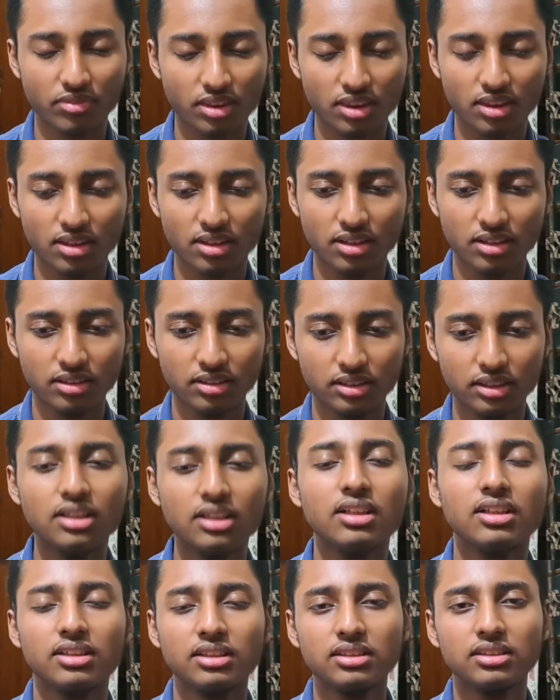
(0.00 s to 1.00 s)
was
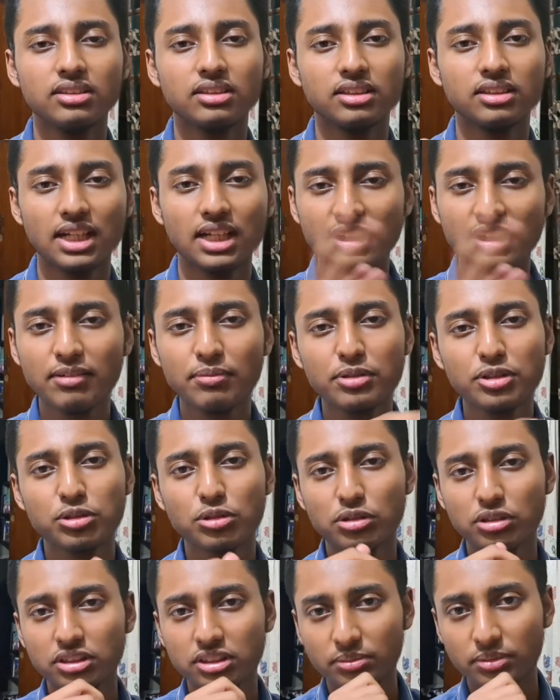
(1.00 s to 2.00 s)
mainly talking
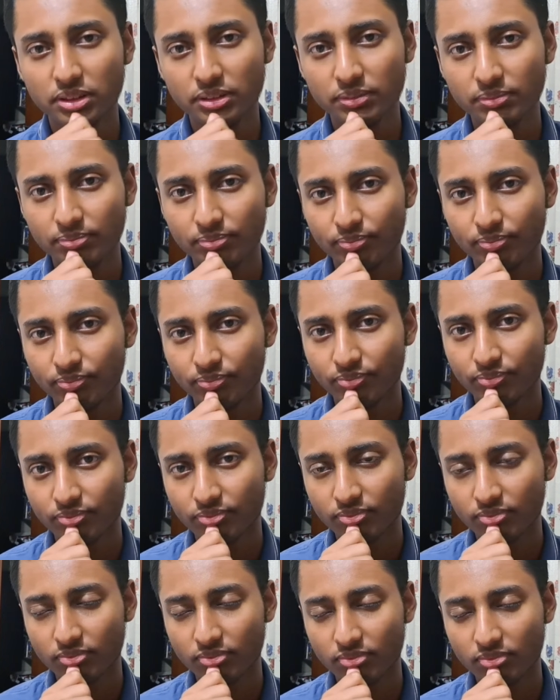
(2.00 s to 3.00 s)
about,
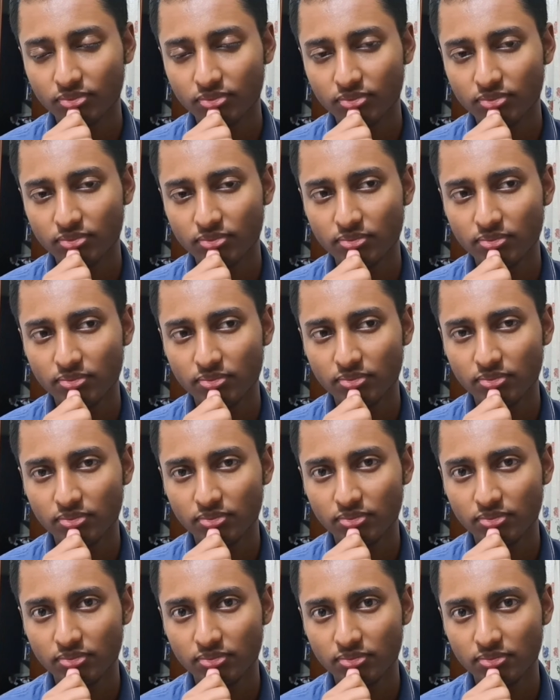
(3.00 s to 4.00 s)
how
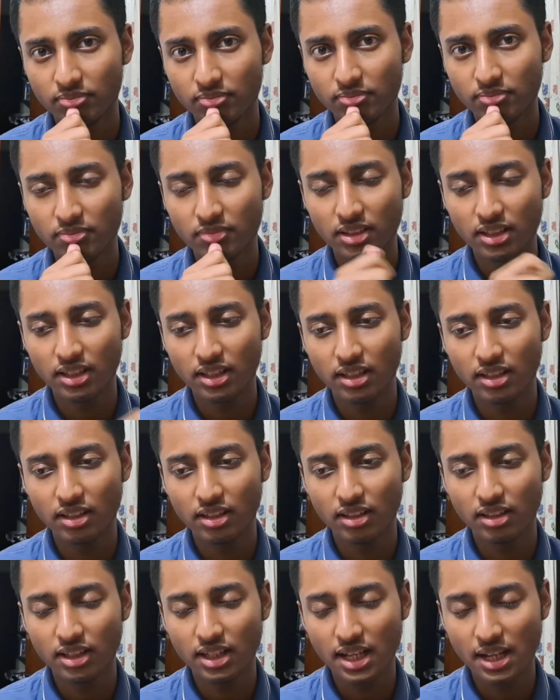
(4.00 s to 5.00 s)
someone I know,